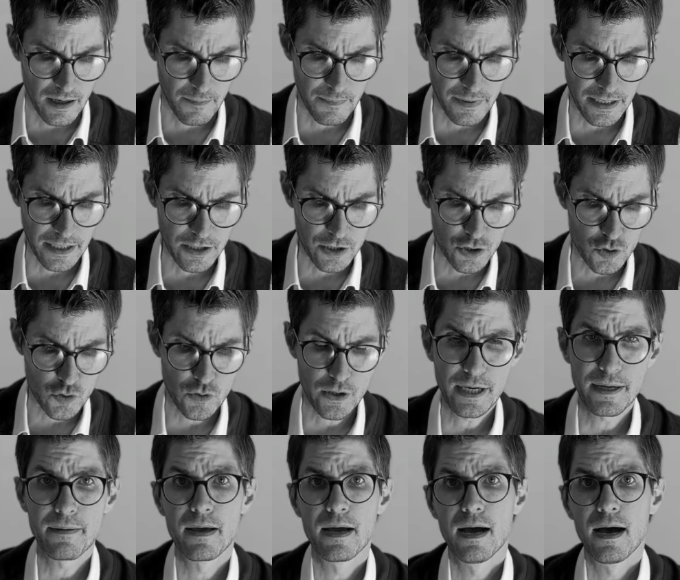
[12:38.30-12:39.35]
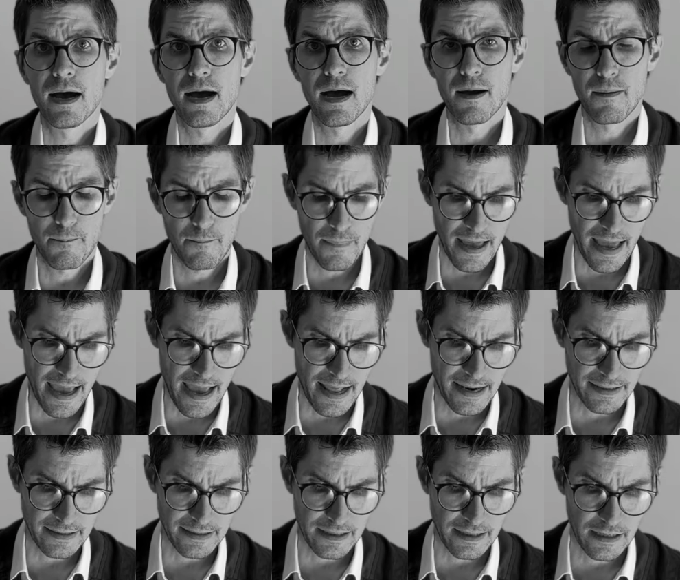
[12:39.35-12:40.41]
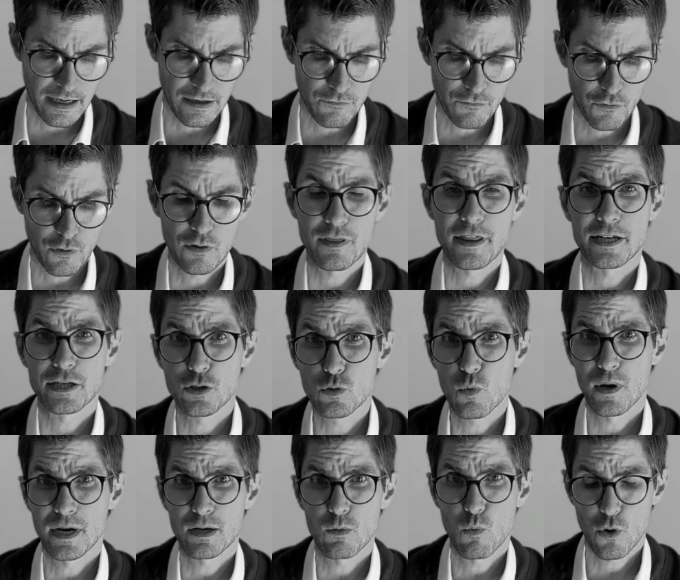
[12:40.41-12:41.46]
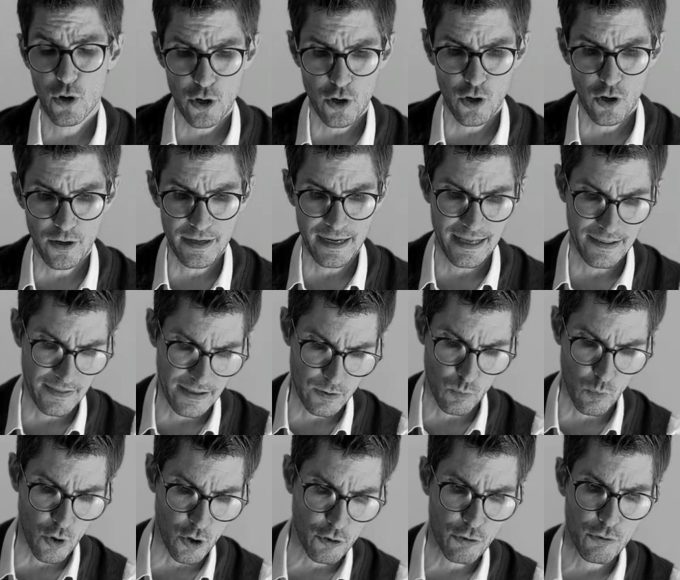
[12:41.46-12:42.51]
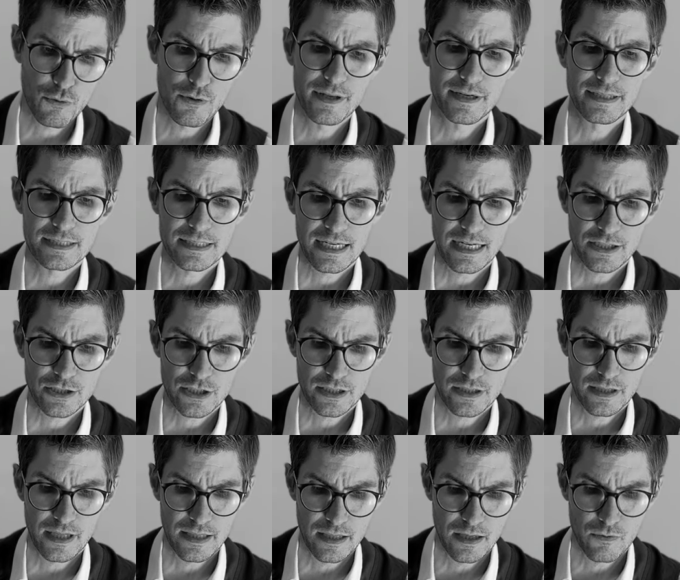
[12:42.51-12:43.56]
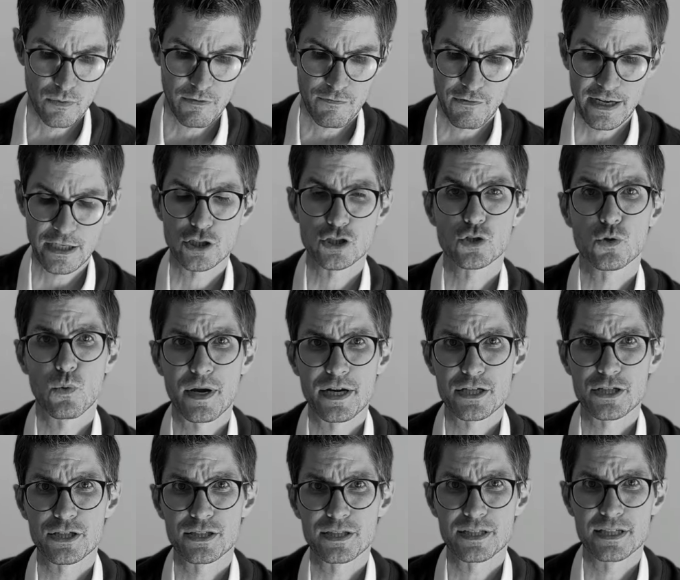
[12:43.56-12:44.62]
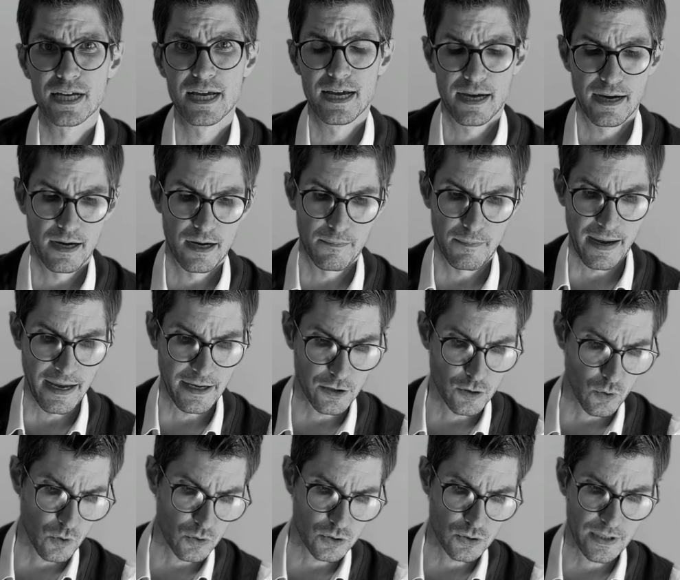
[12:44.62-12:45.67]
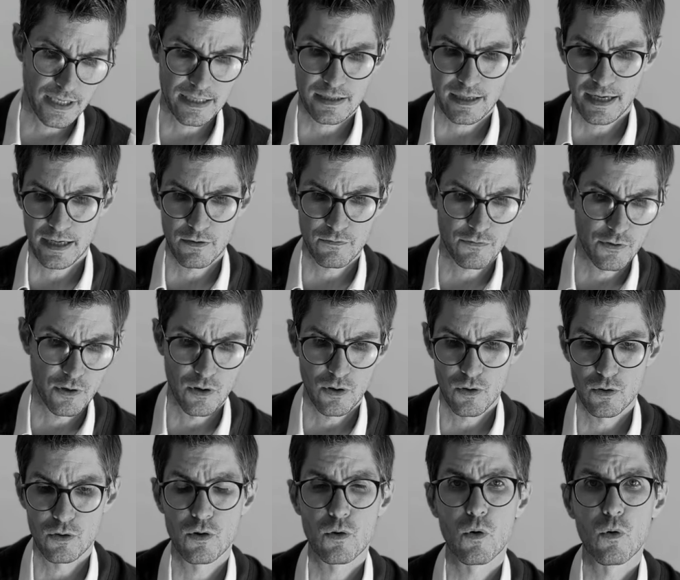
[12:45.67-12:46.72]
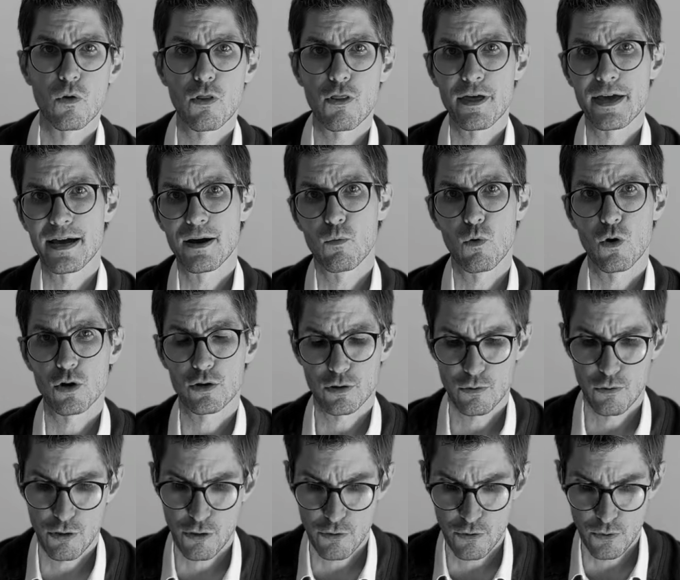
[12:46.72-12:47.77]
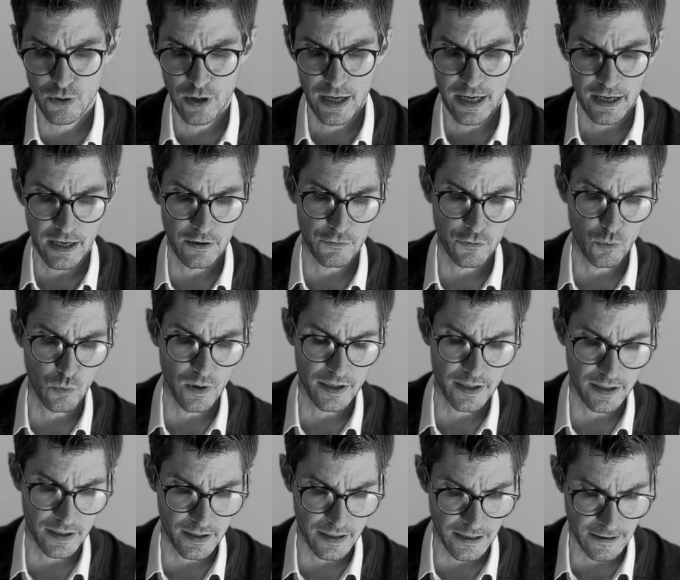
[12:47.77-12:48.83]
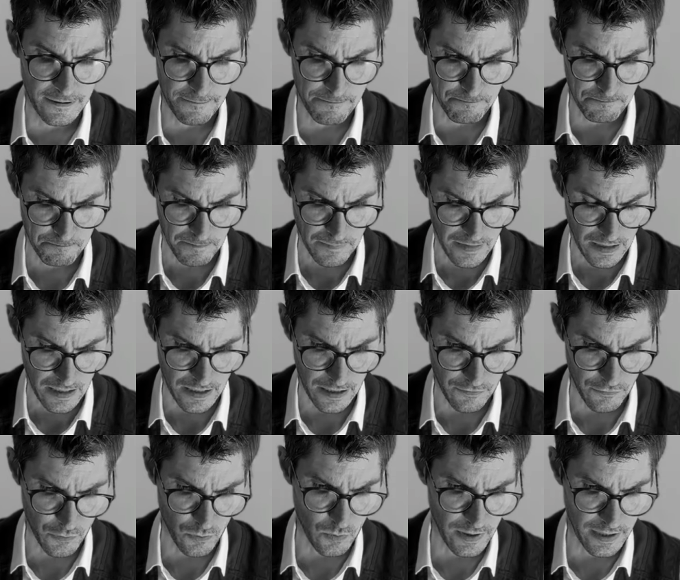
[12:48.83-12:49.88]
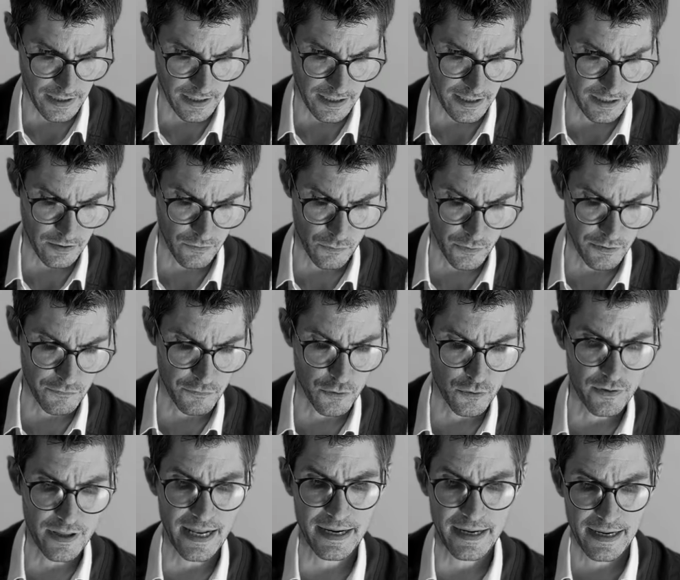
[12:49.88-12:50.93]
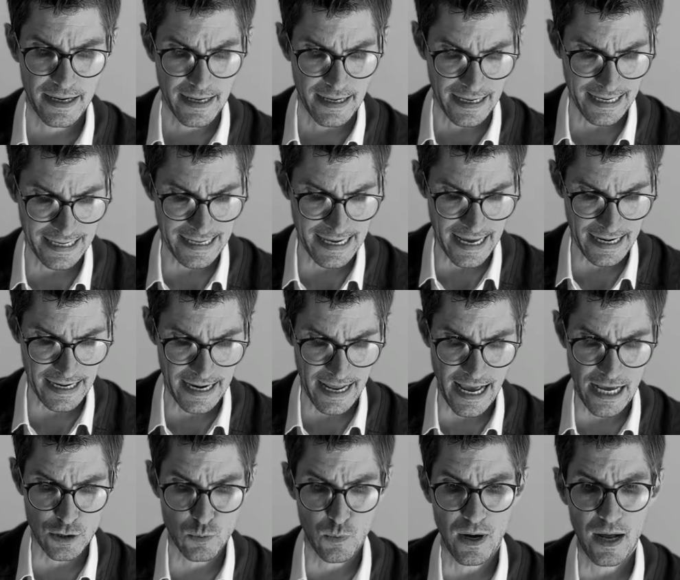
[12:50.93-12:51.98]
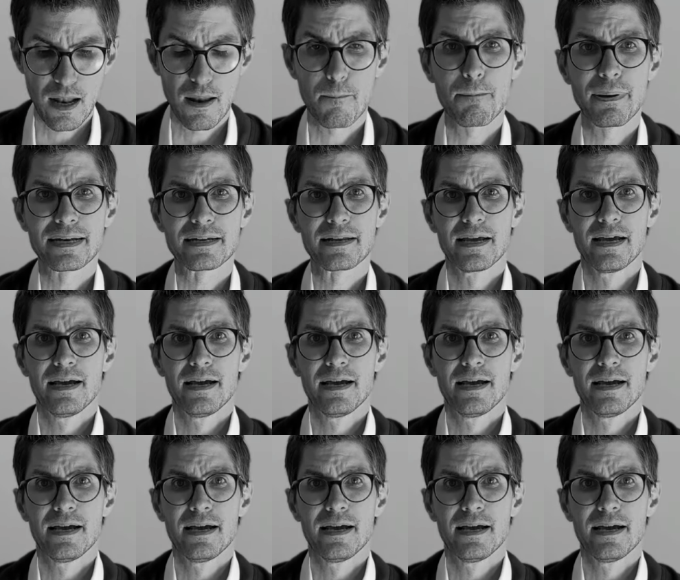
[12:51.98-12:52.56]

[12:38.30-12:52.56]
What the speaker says: industry and for that you want to work on, and then work through the discussion and the reflection questions, and you also get kind of the whole thing I walked you through if you want to kind of review that again as well. But